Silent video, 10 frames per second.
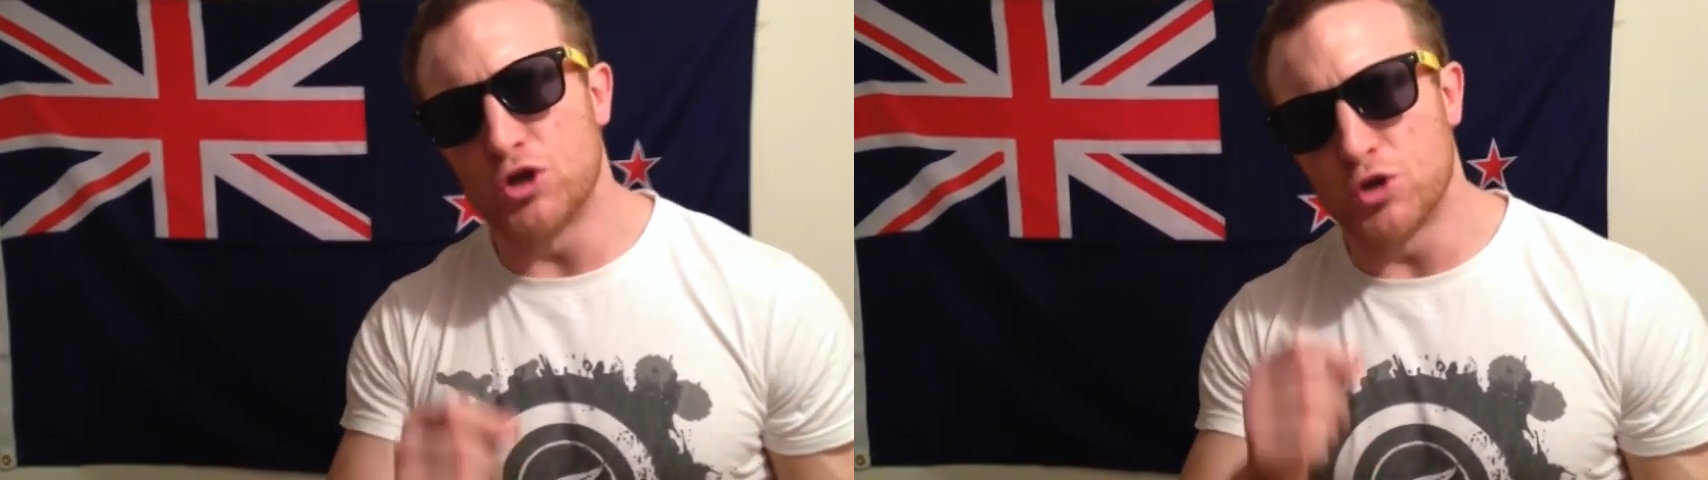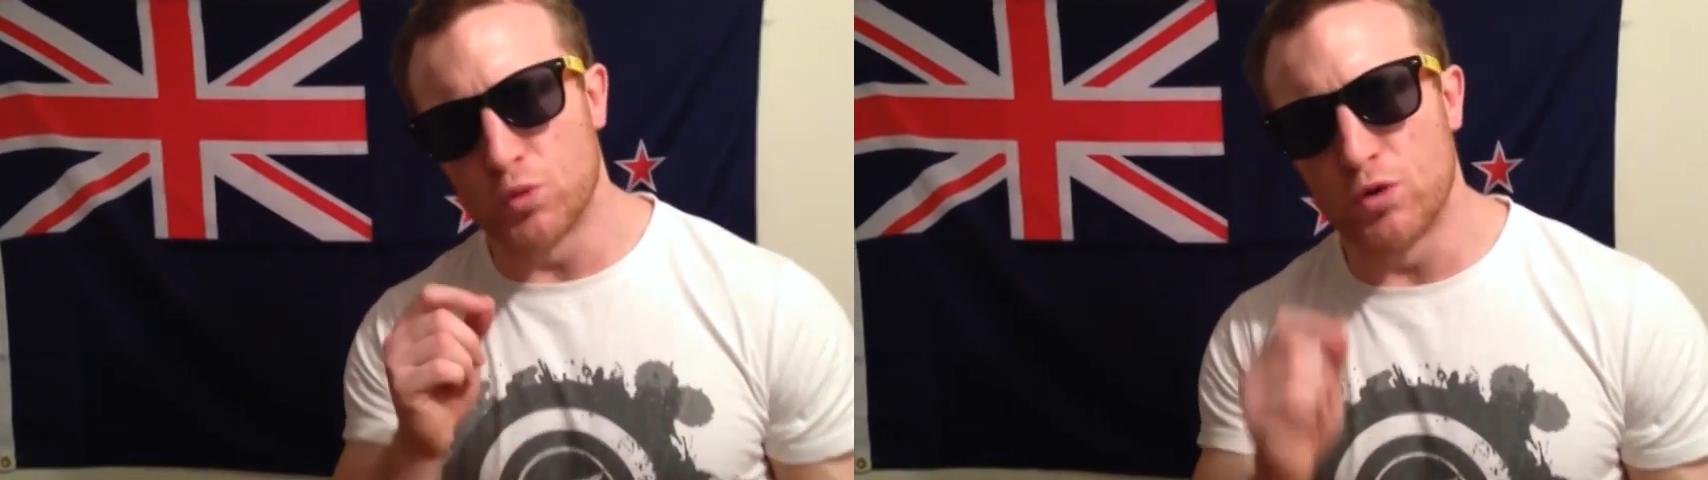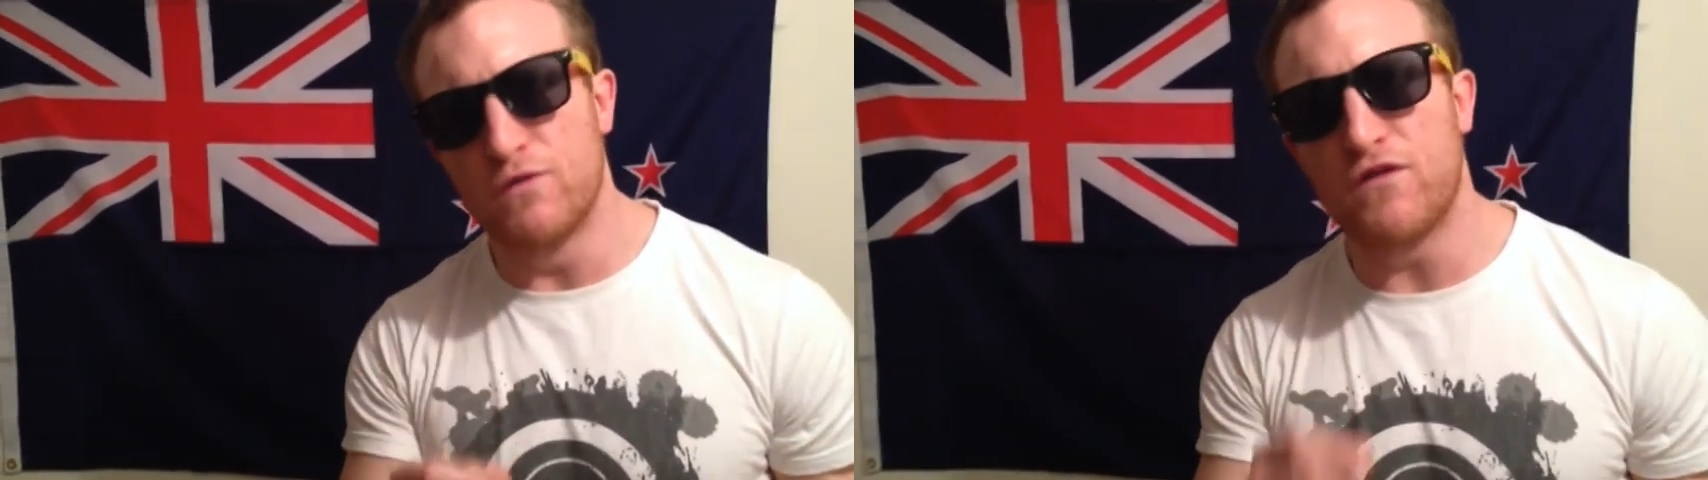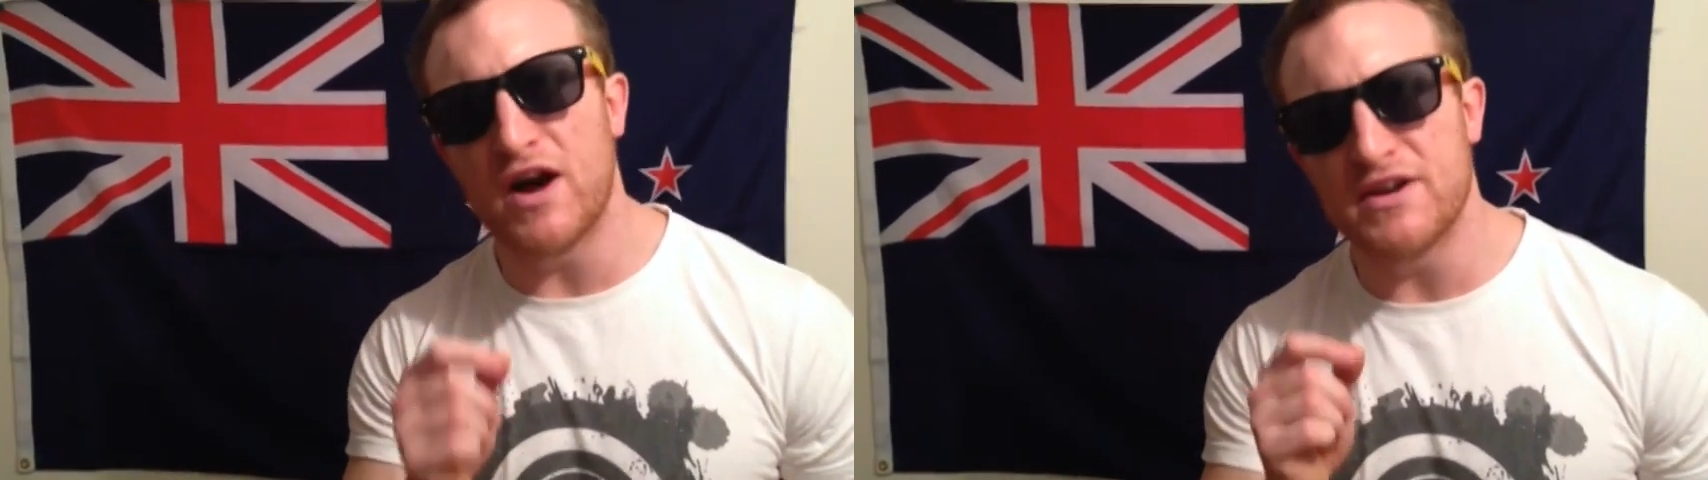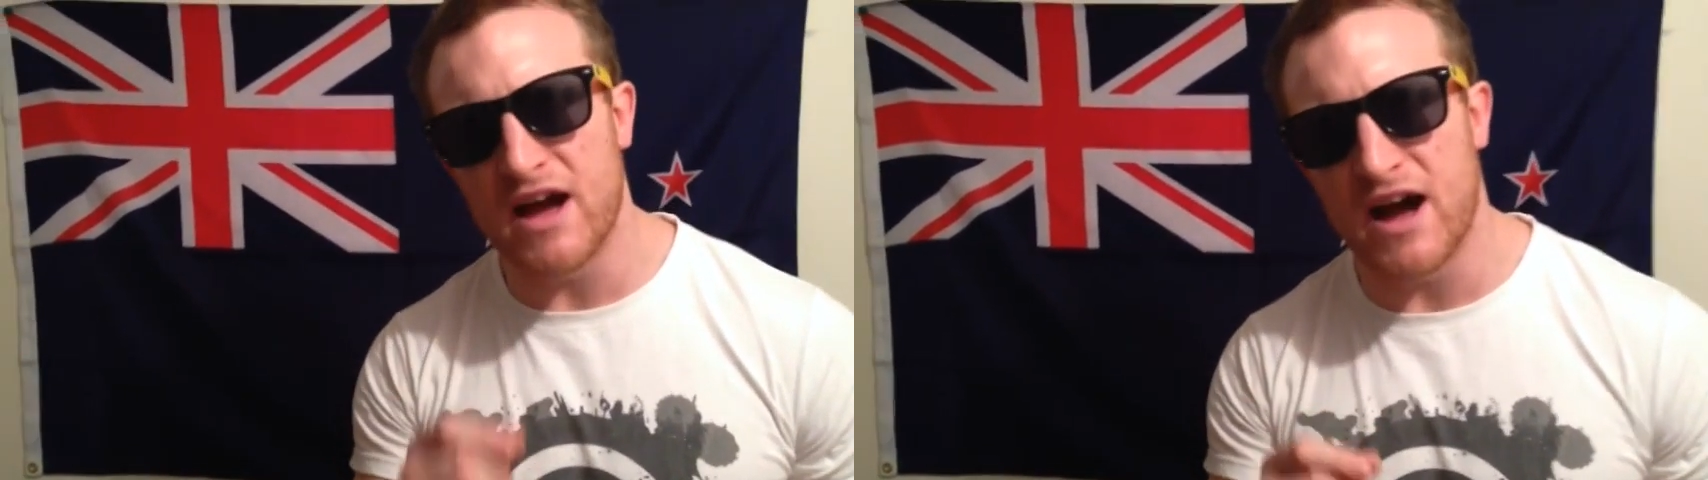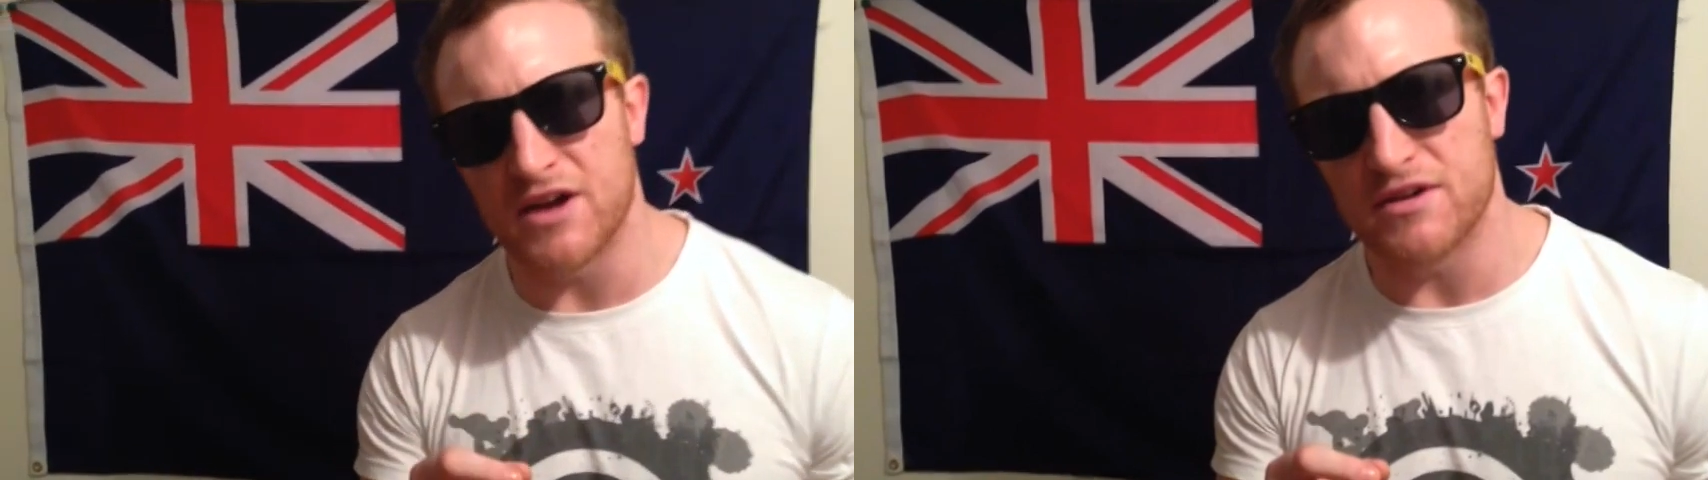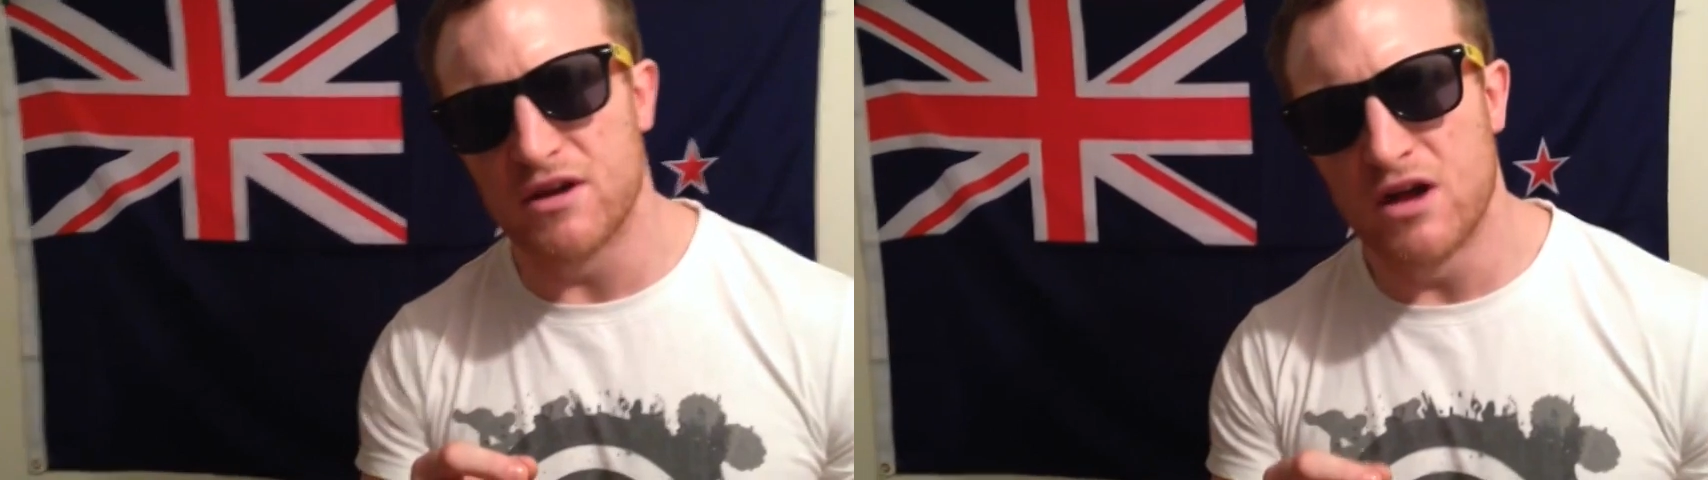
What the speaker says: you will find out